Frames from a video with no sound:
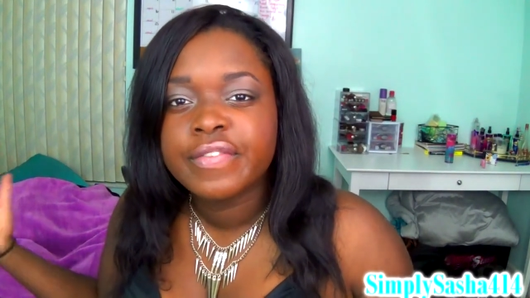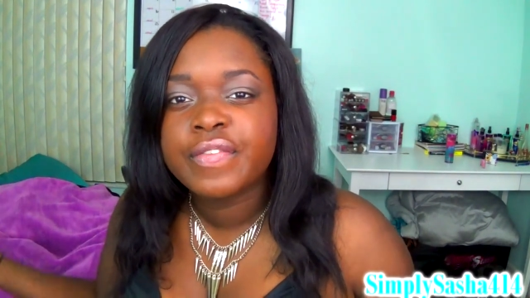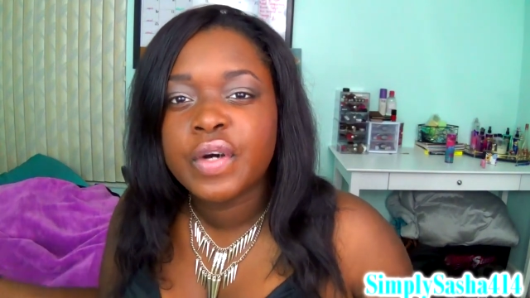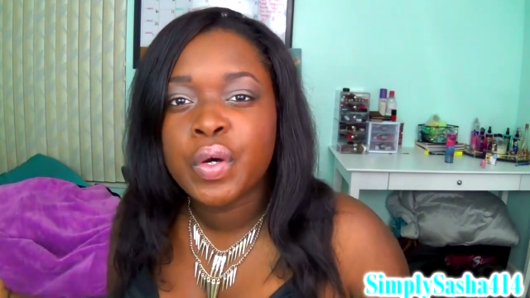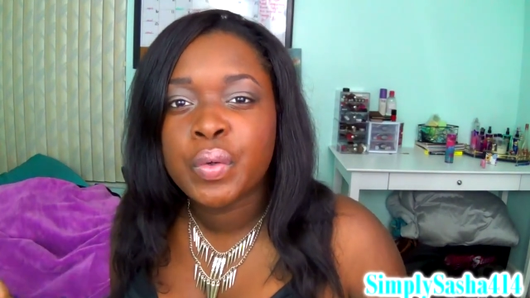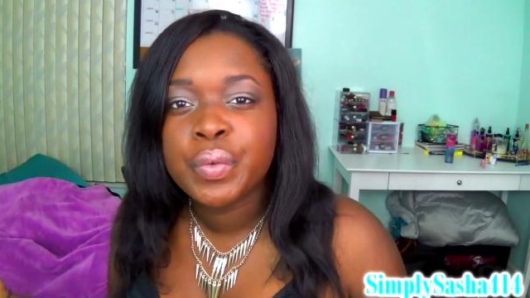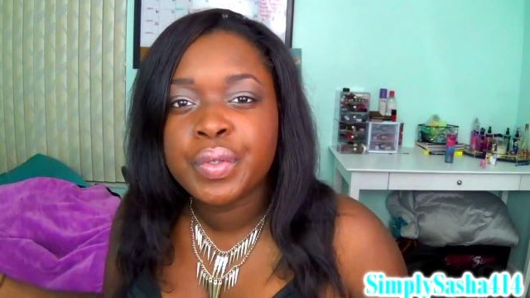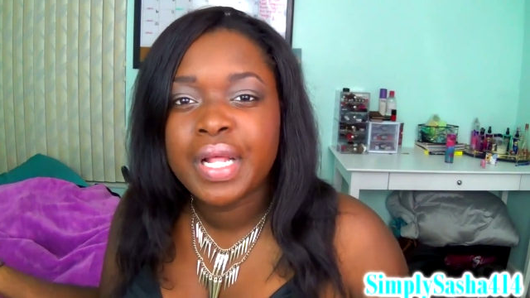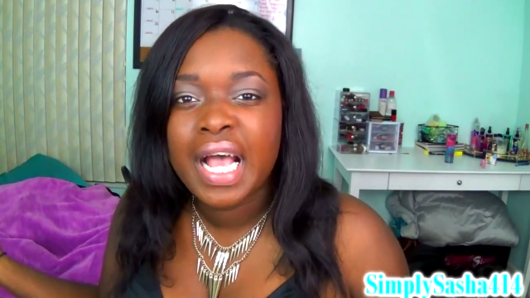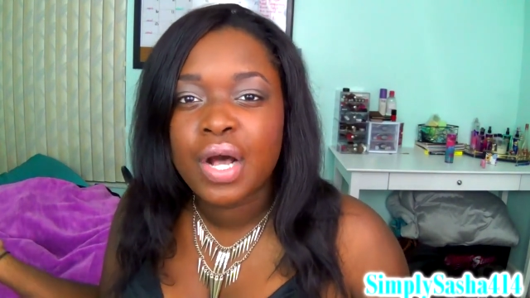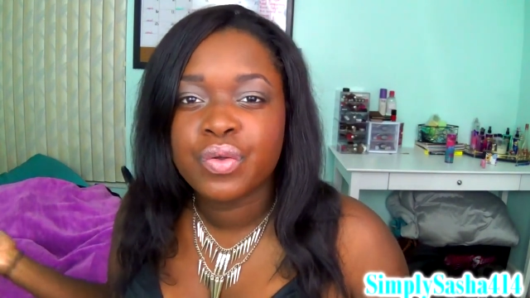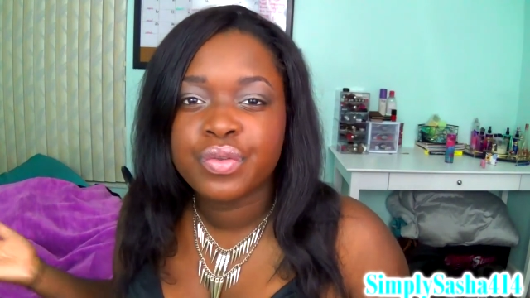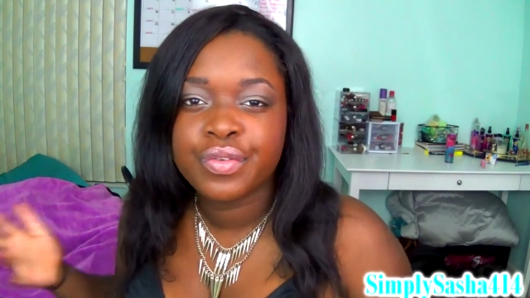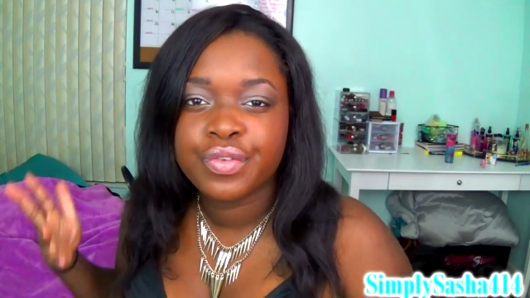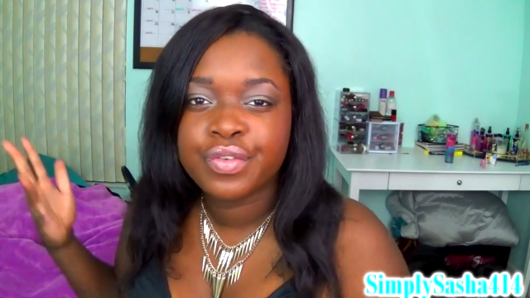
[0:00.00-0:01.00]
phone
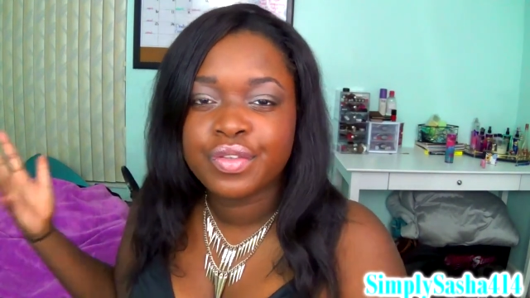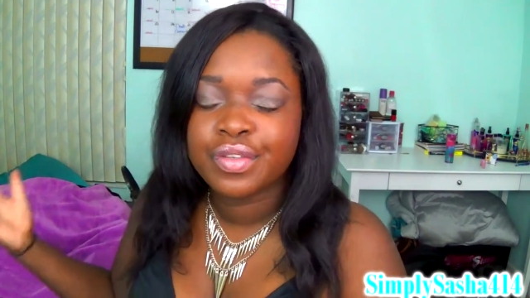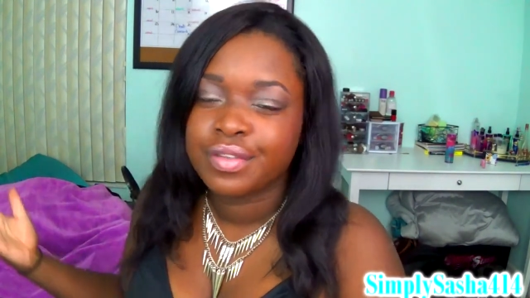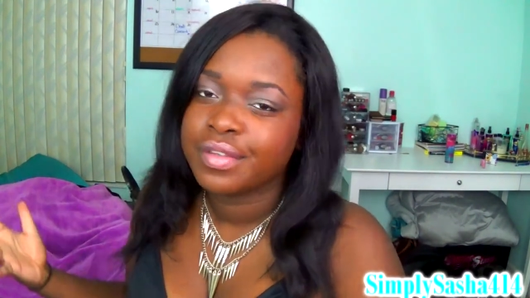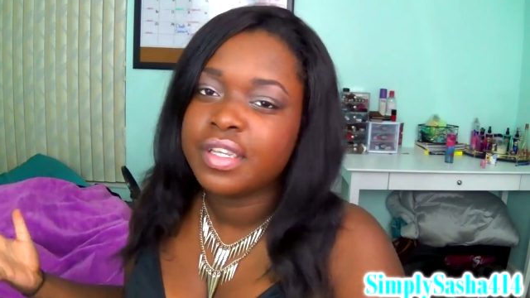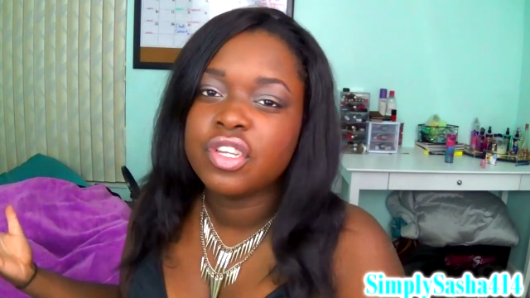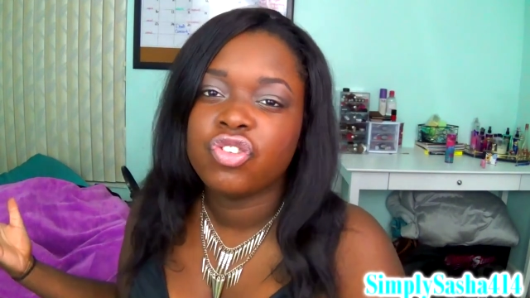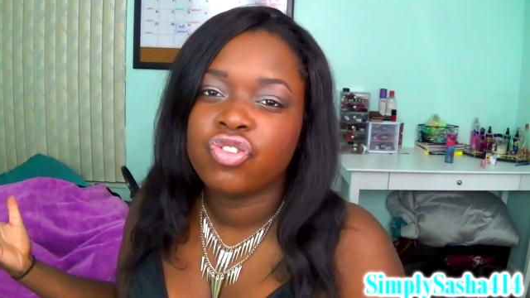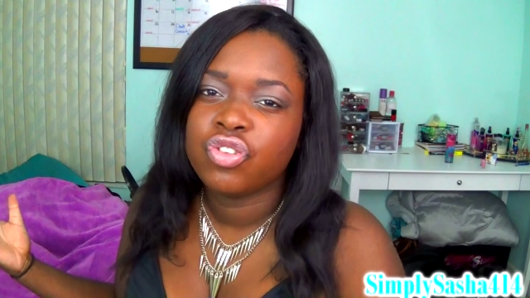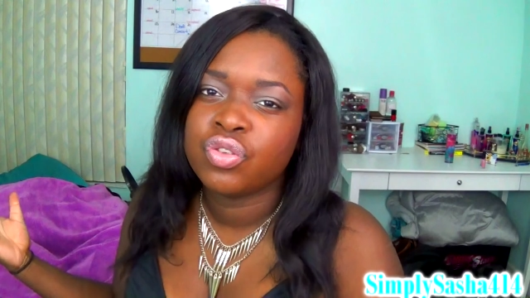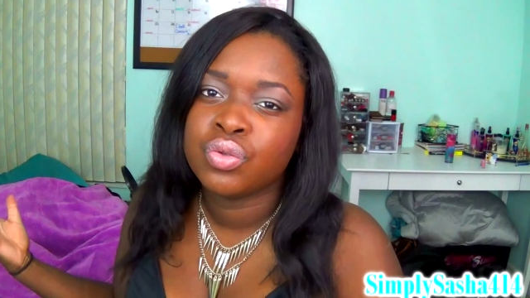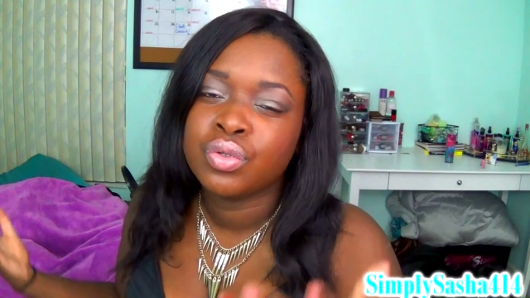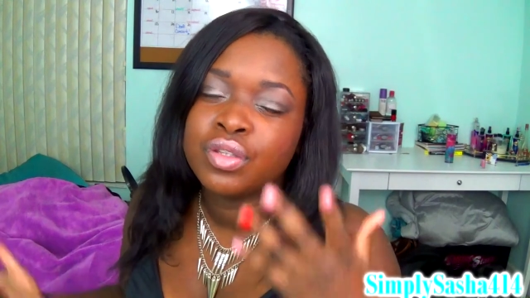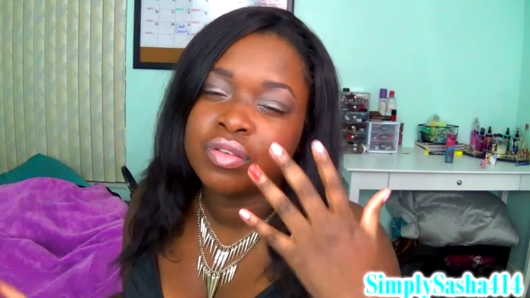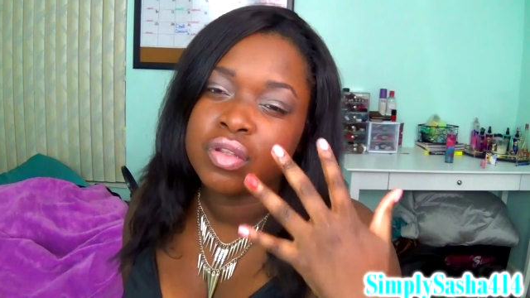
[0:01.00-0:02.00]
house
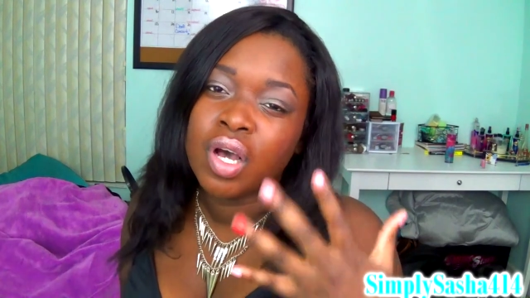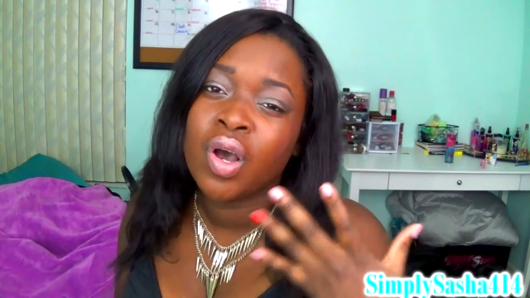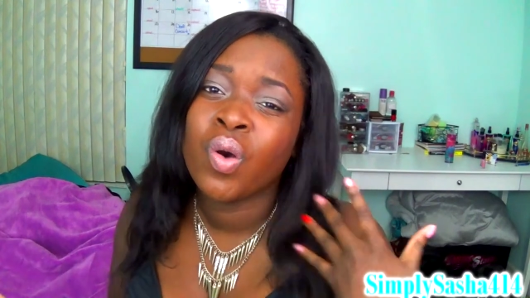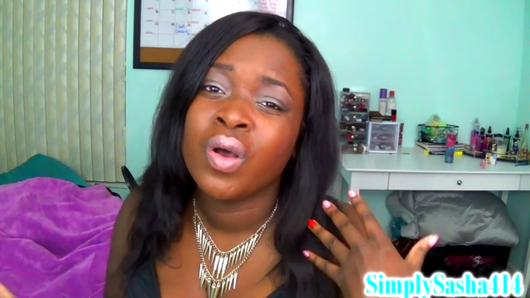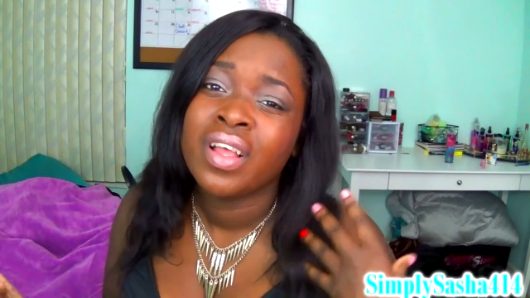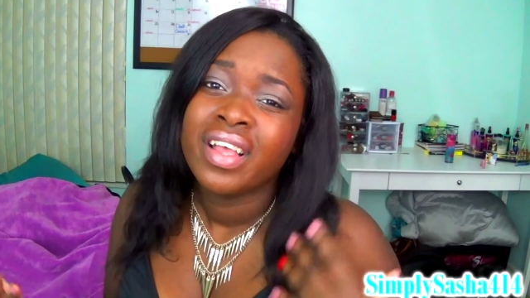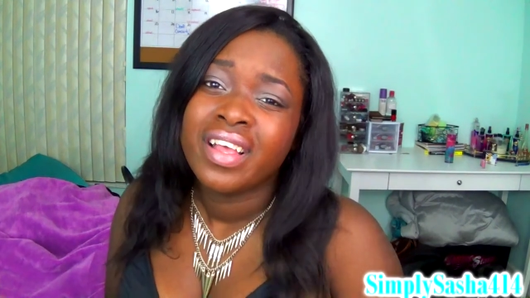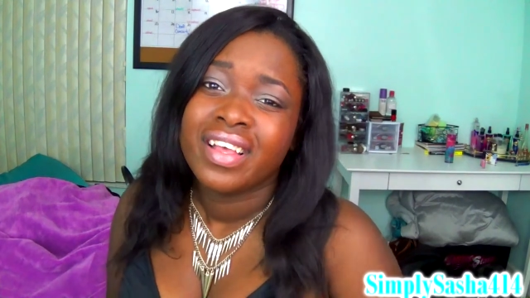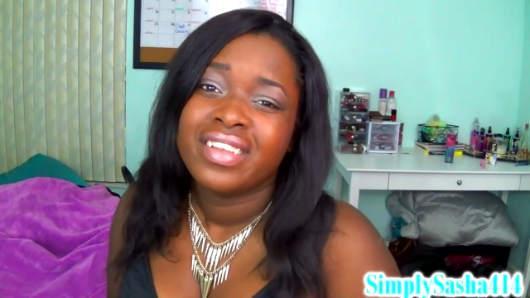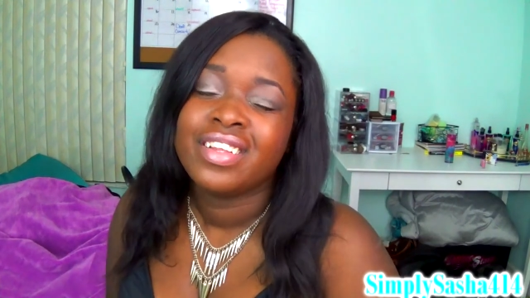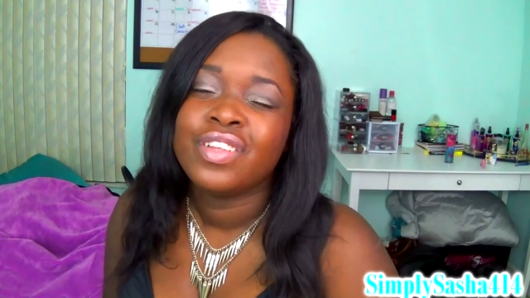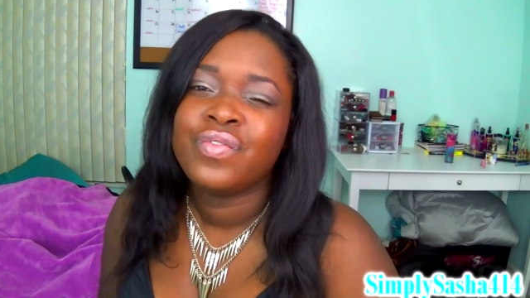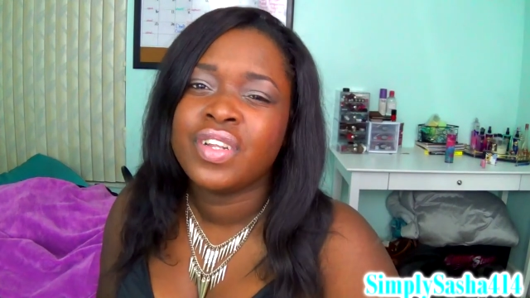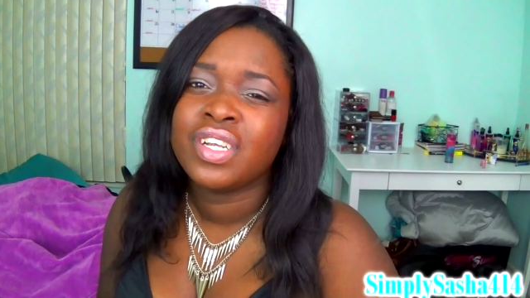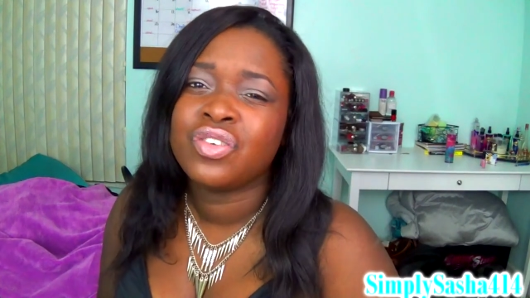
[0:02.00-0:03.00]
issues, so
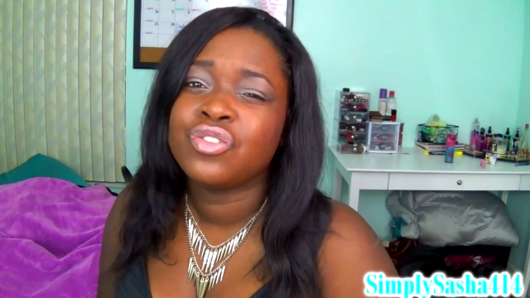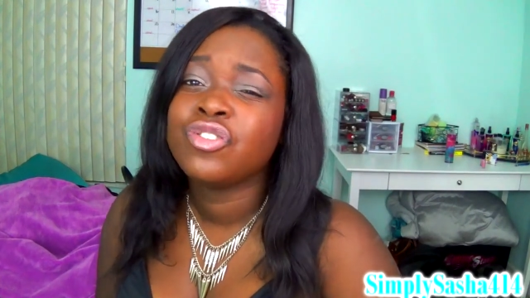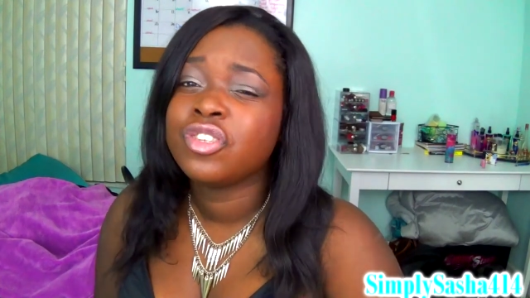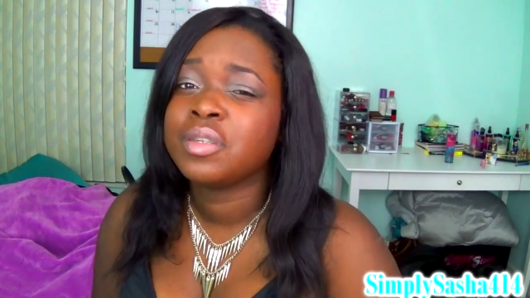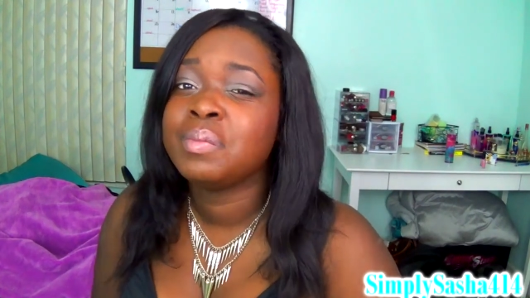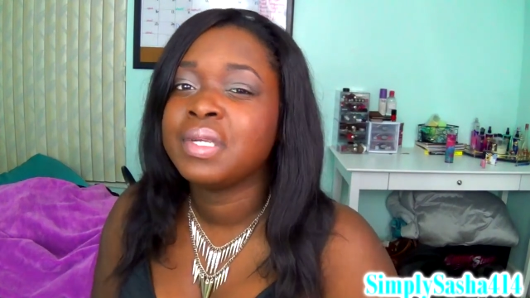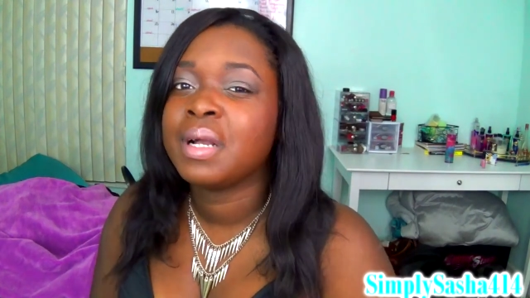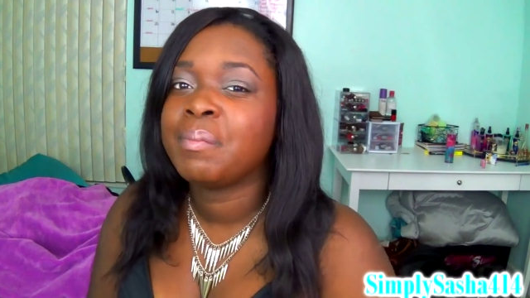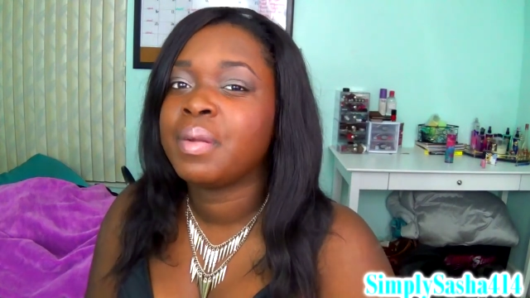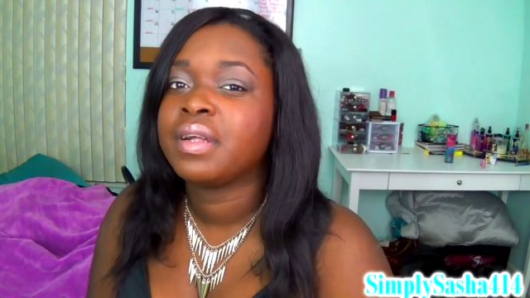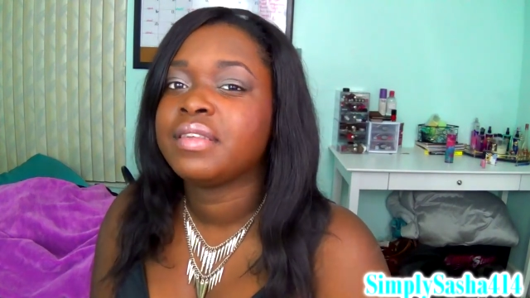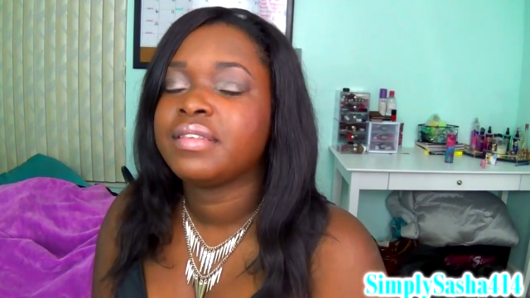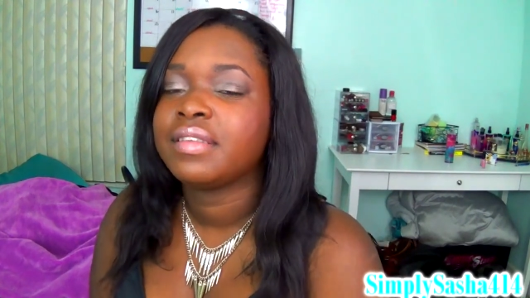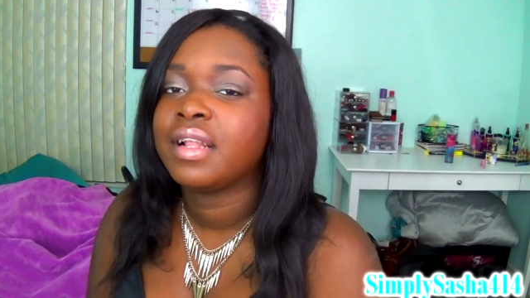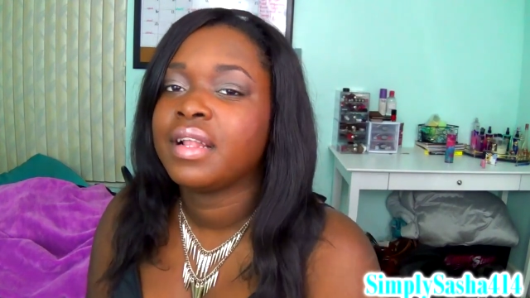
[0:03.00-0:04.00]
this video should be up
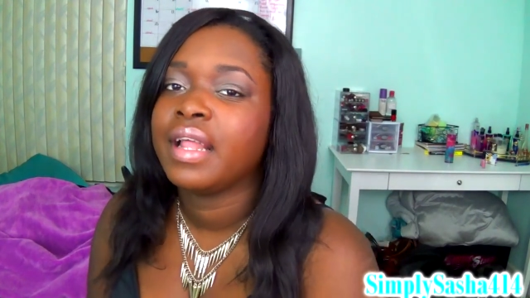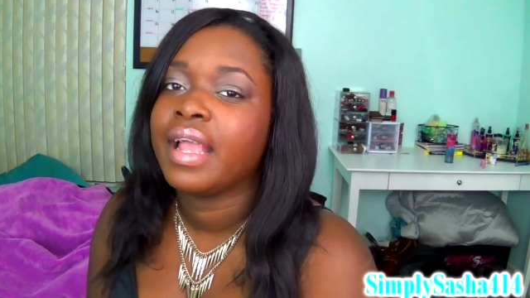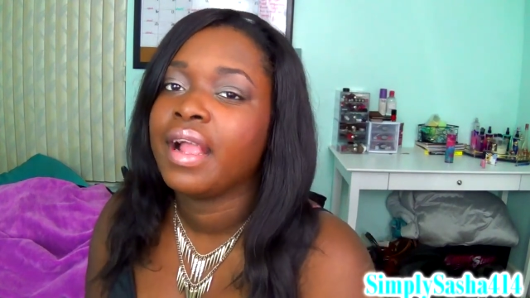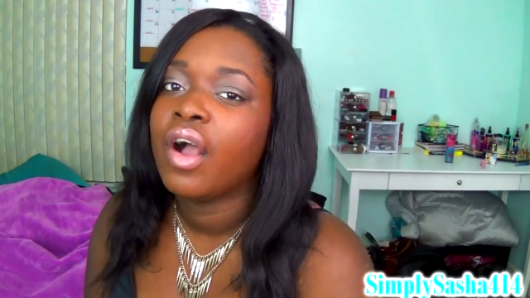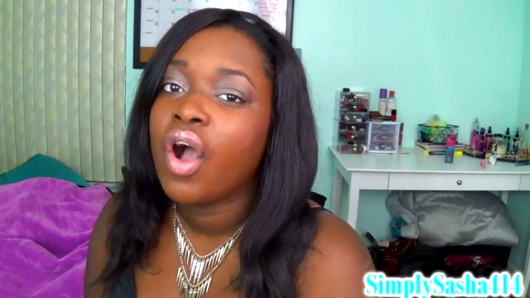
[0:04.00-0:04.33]
on Sunday.